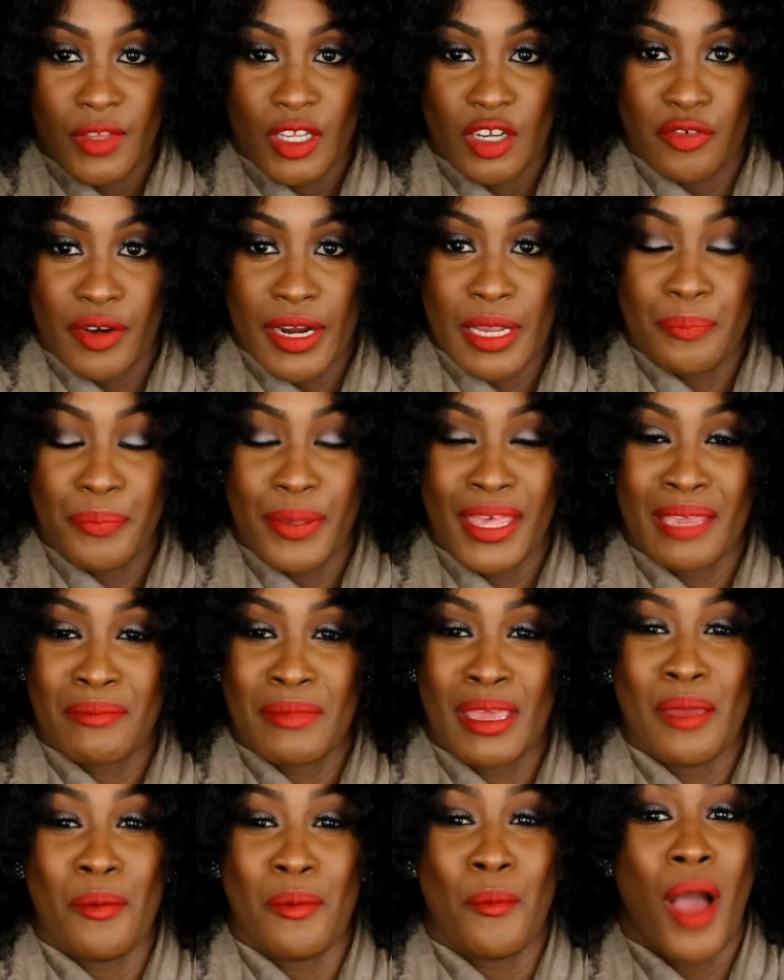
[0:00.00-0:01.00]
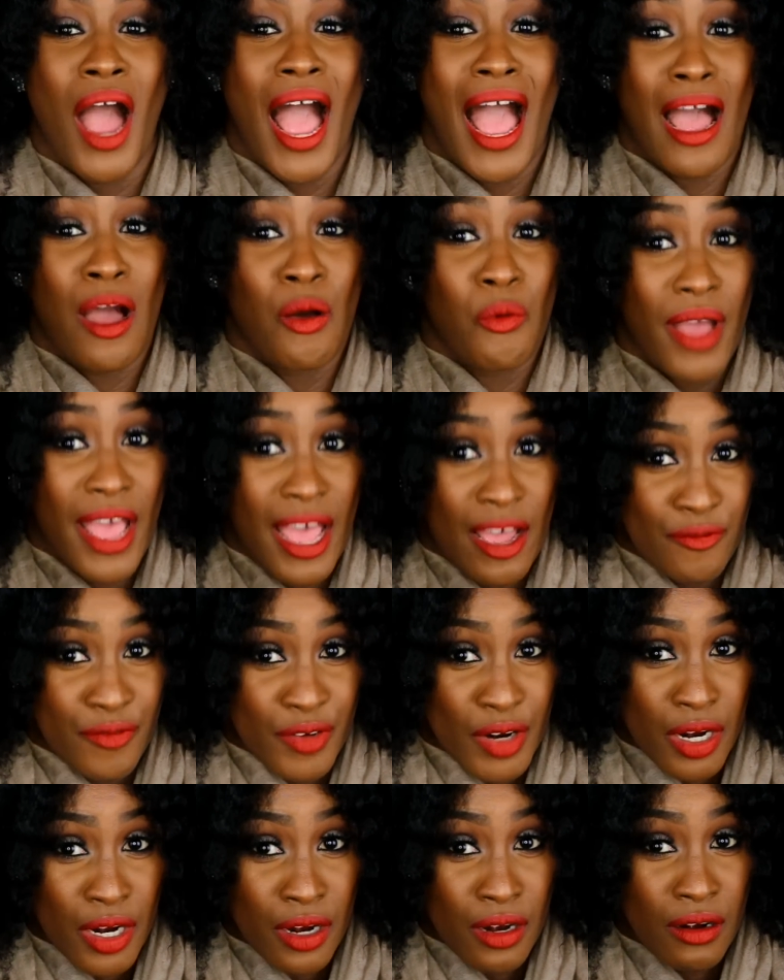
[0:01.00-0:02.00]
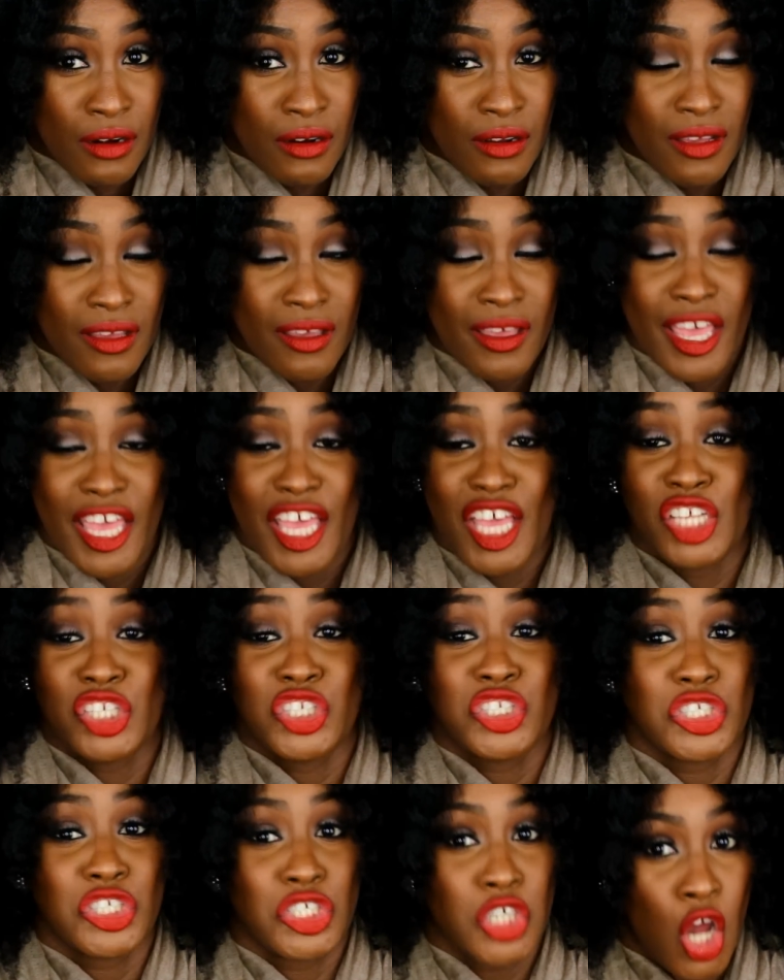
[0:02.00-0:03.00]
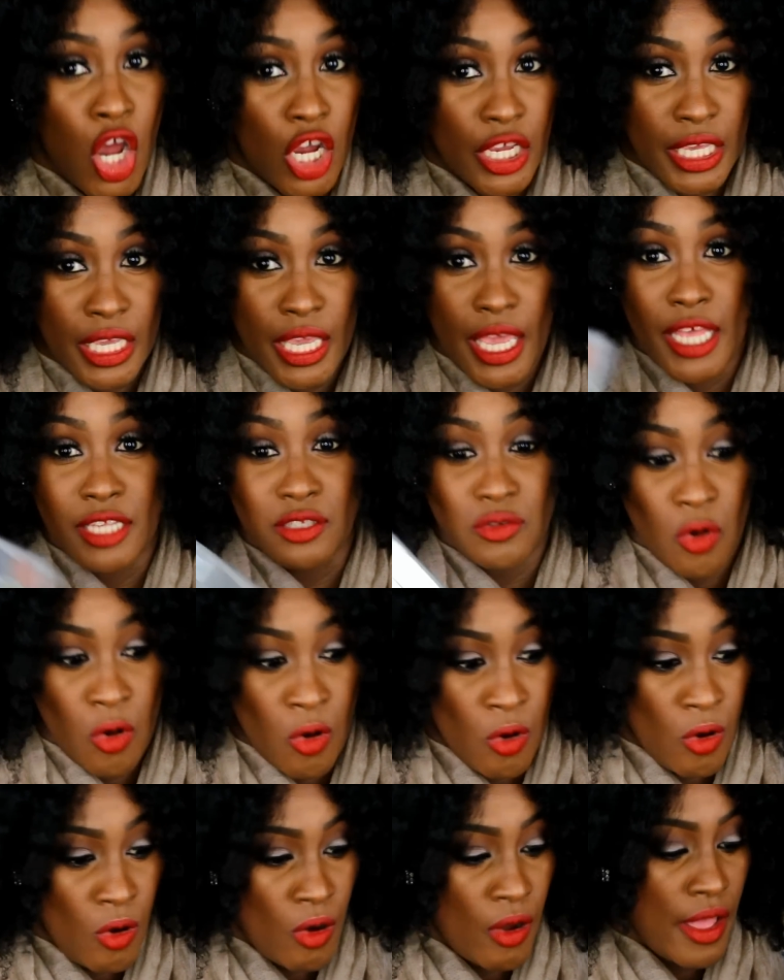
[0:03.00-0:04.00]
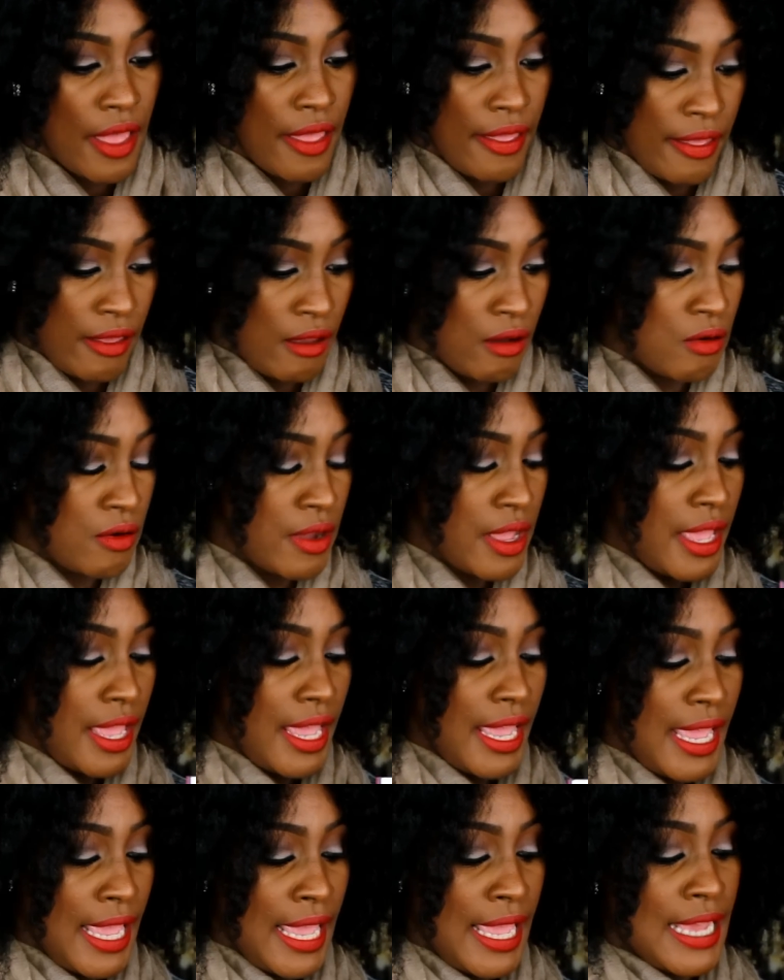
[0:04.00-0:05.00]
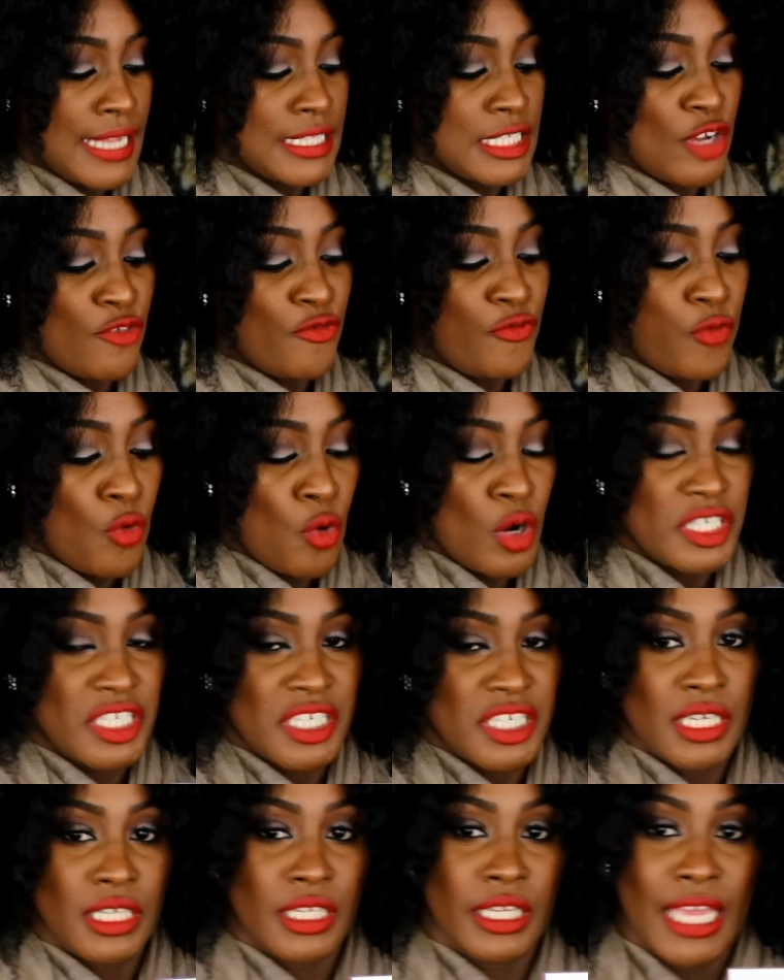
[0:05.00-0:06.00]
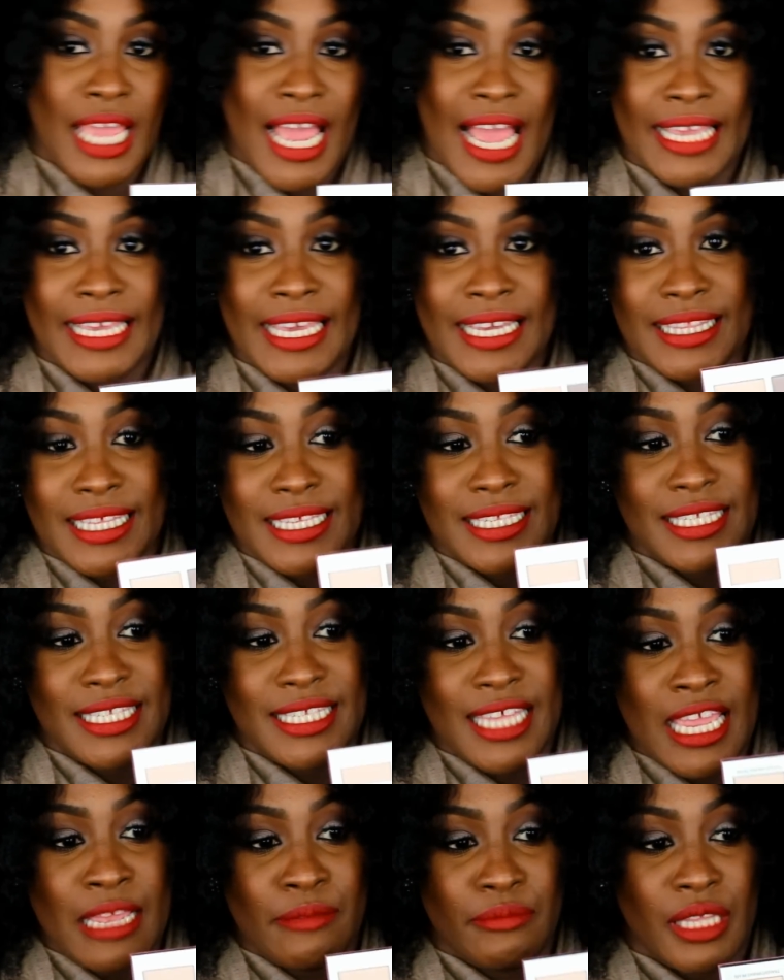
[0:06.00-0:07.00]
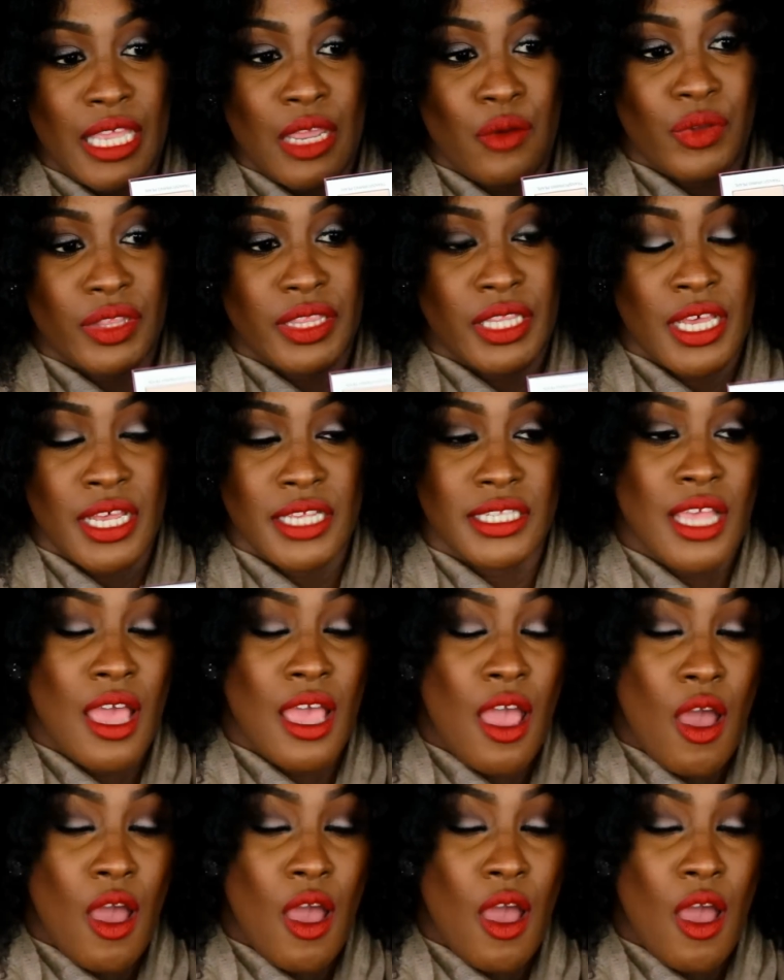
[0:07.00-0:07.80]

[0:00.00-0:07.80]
great pigment. However, it's chalky as all hell. And unfortunately, I get the same thing with this.